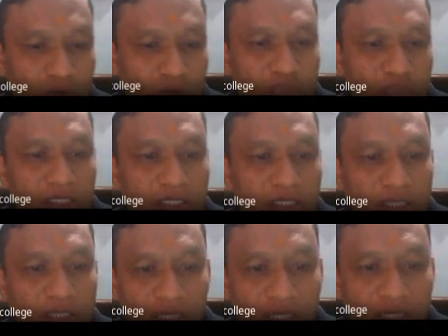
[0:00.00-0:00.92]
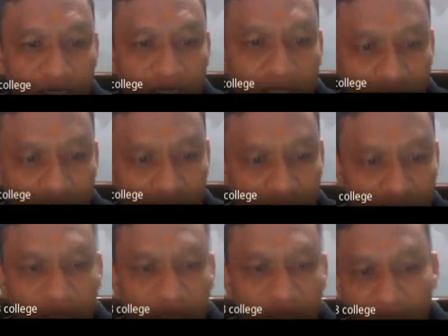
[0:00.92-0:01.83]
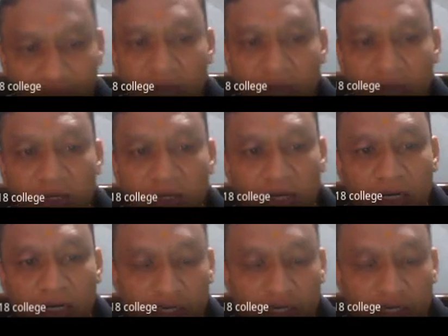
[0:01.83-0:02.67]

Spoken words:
with the suction fan, it is